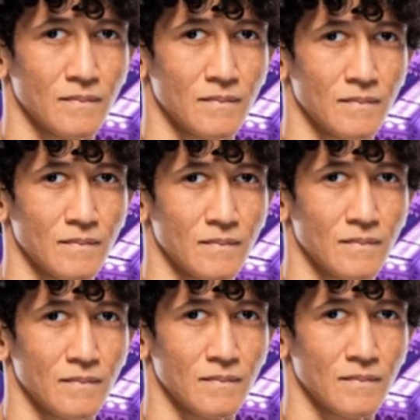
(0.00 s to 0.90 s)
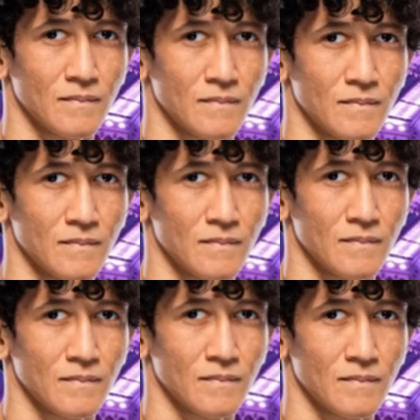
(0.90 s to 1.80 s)

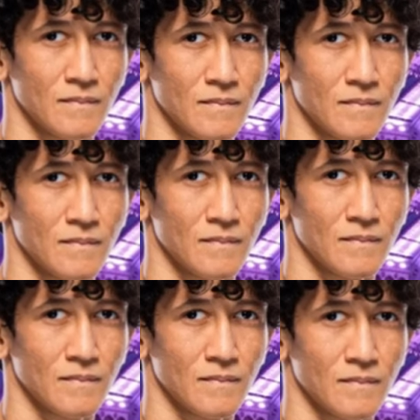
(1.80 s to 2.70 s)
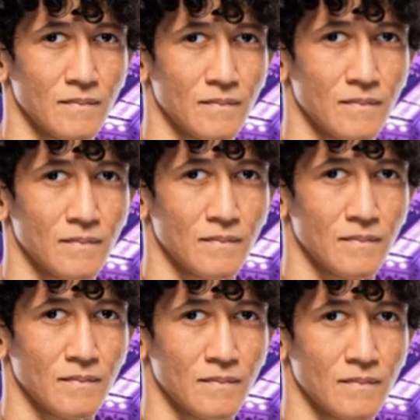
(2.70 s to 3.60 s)

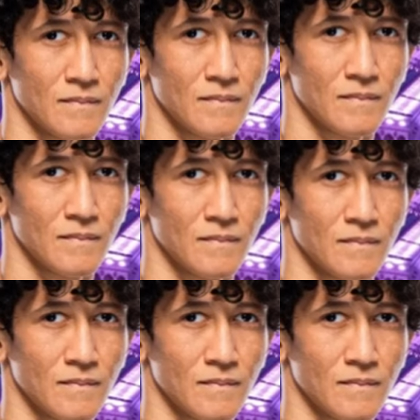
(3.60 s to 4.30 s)
[no speech]